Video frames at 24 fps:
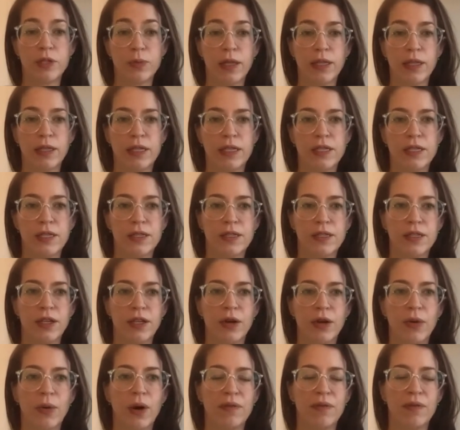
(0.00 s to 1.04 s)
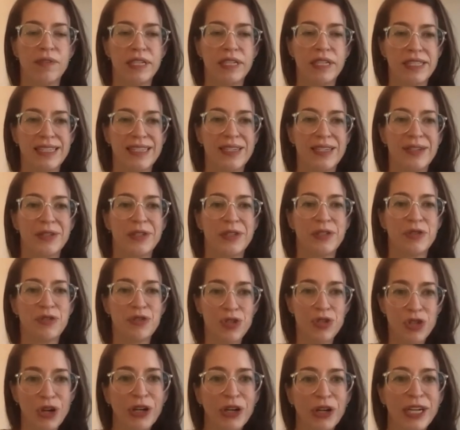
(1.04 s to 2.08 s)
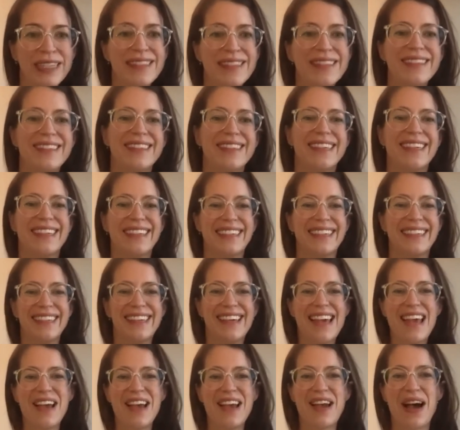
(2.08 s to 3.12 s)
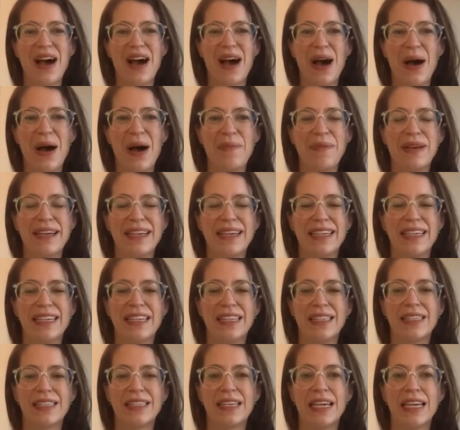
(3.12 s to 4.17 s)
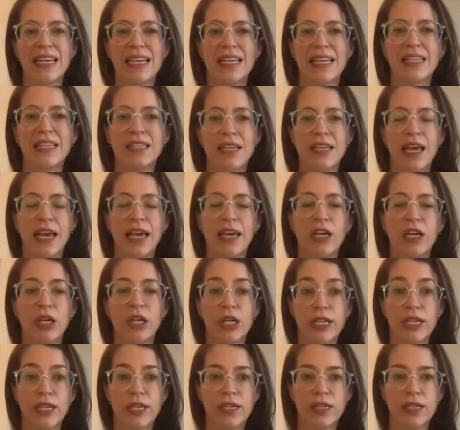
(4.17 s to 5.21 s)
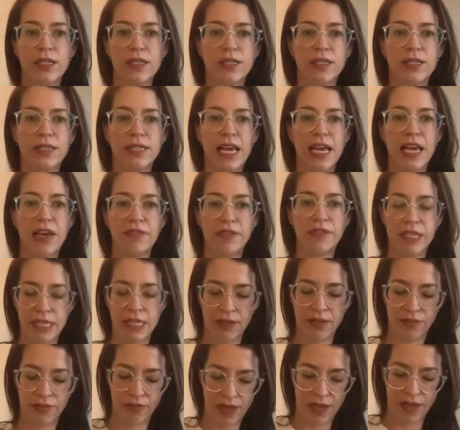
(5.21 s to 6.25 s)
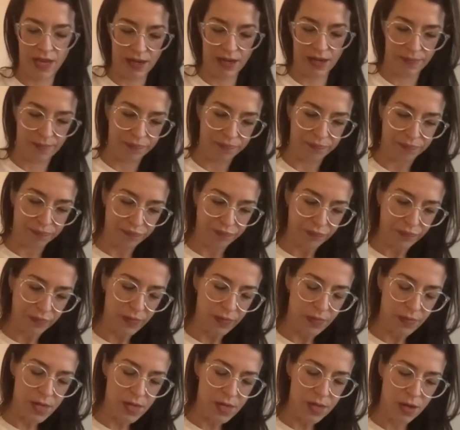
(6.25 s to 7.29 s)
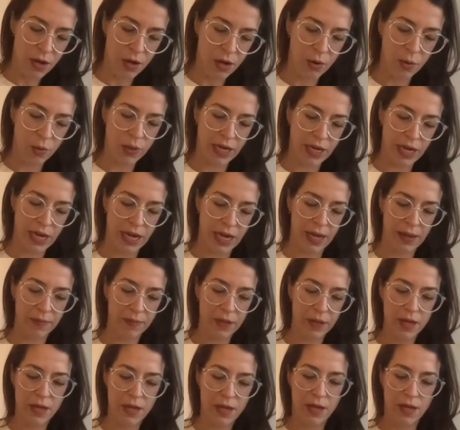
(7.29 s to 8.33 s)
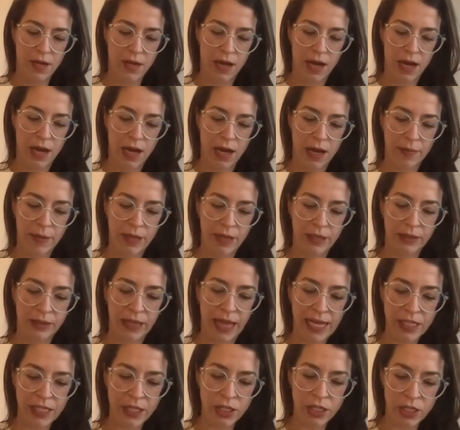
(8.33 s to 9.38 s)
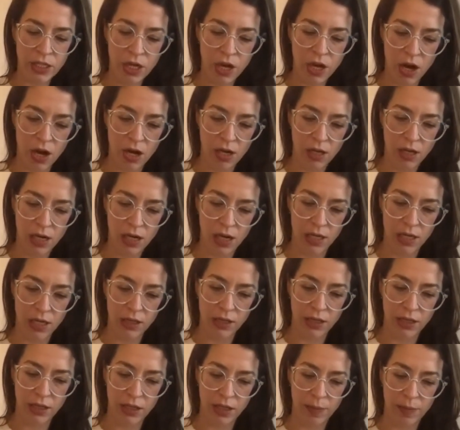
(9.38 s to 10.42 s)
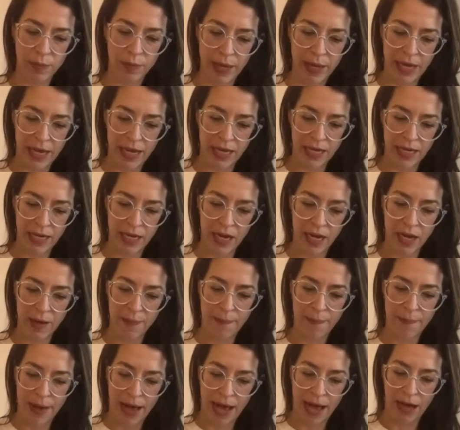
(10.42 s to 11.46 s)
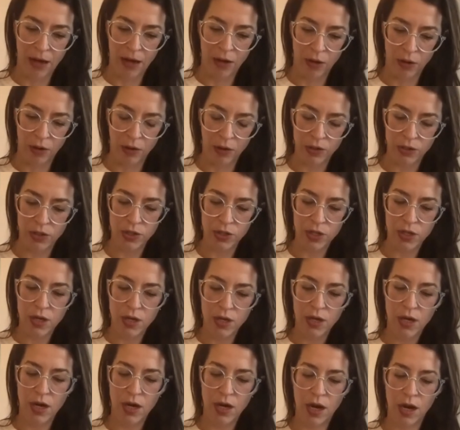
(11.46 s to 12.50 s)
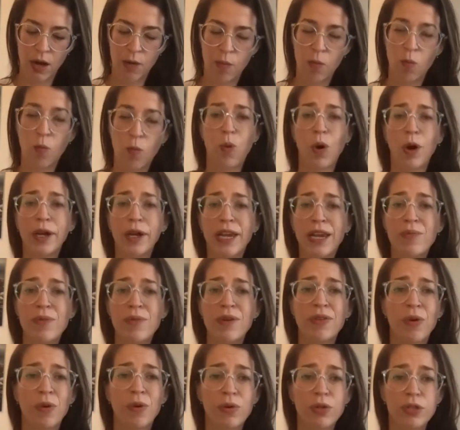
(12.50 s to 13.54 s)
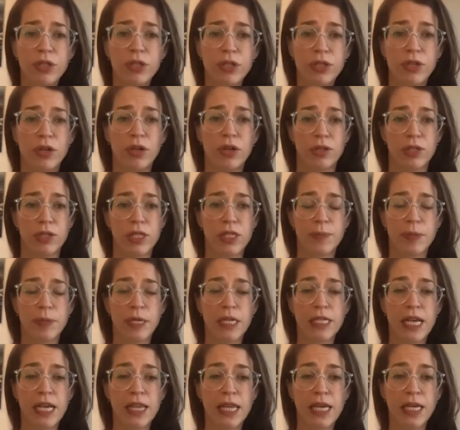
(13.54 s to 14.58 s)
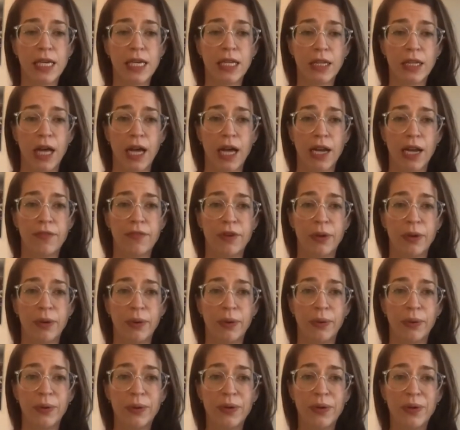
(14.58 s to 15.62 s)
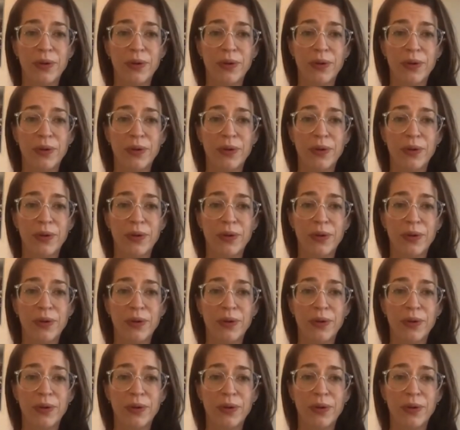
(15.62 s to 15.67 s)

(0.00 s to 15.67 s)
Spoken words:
well as, obviously your insurance, is a good safety thing. Okay. Let's talk a little bit about working with older adults, because I think a lot of you